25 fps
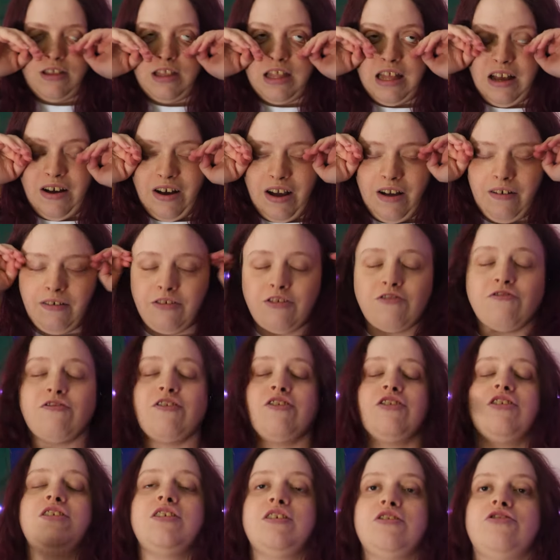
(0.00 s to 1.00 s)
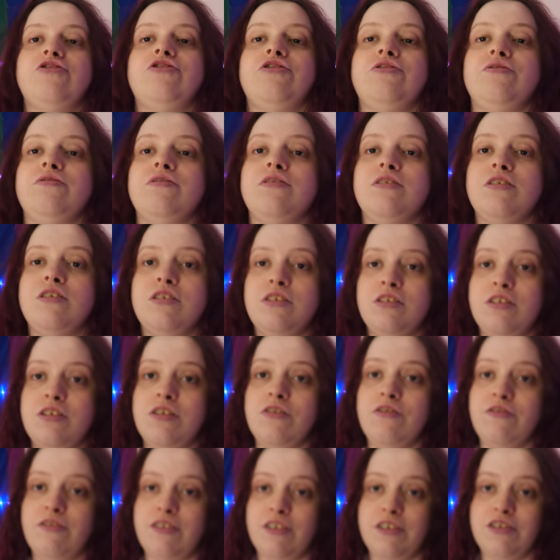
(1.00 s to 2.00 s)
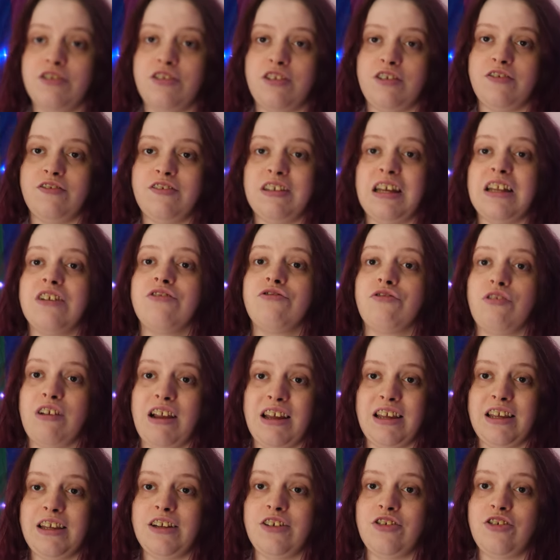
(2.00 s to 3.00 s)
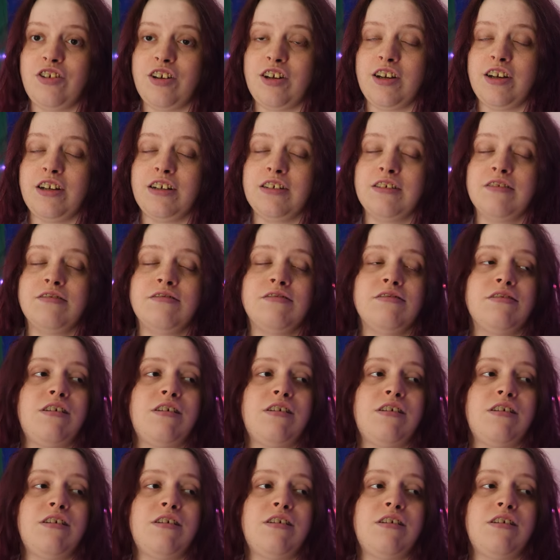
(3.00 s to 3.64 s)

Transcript: Now, I was originally a student at University of Central Lancashire,